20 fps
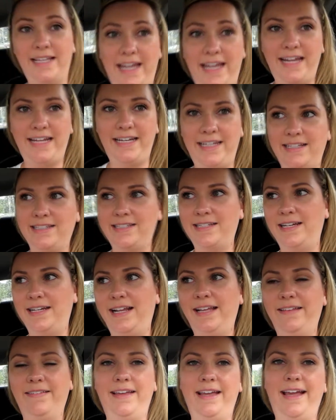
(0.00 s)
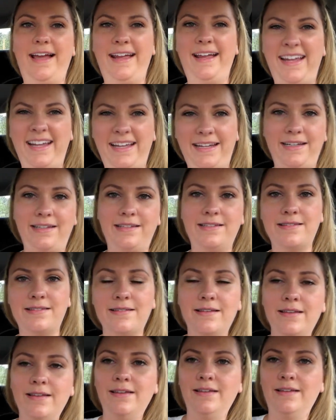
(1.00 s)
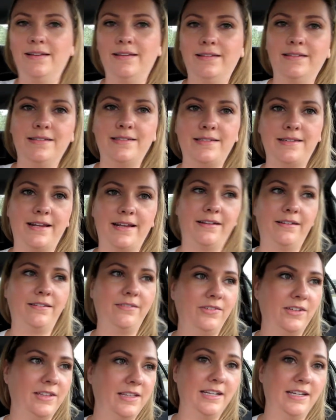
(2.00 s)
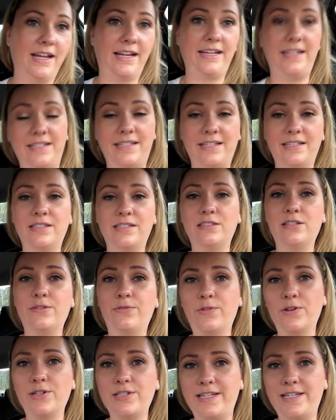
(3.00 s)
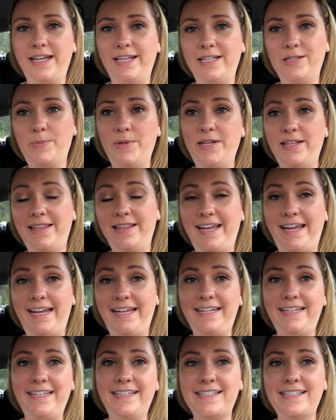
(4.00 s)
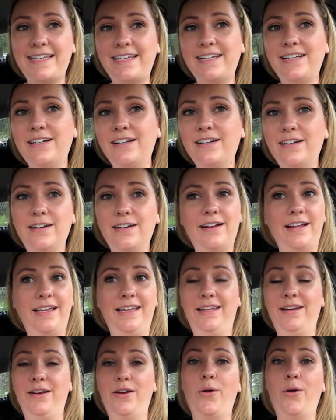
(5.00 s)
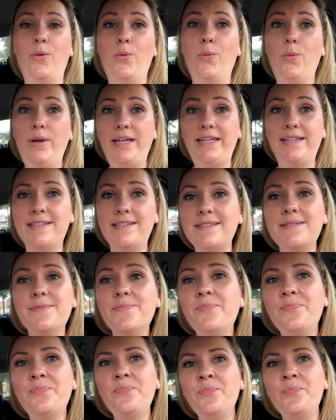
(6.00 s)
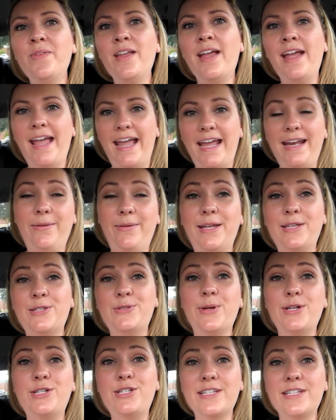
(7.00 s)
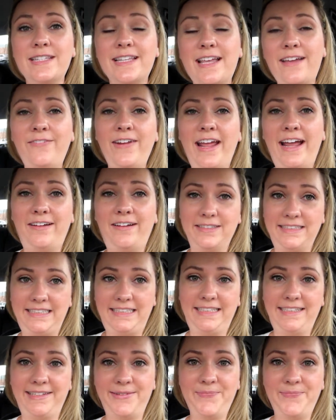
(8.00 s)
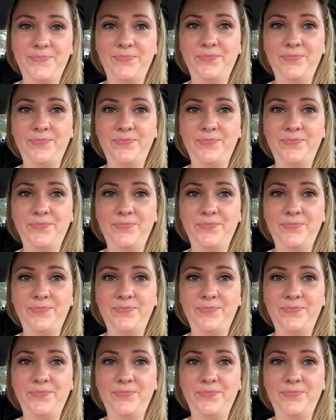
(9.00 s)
the 80s today, like high 80s instead of in the 90s. This is the first day it's been in the 80s here in weeks. Anyway, so I just left Aldi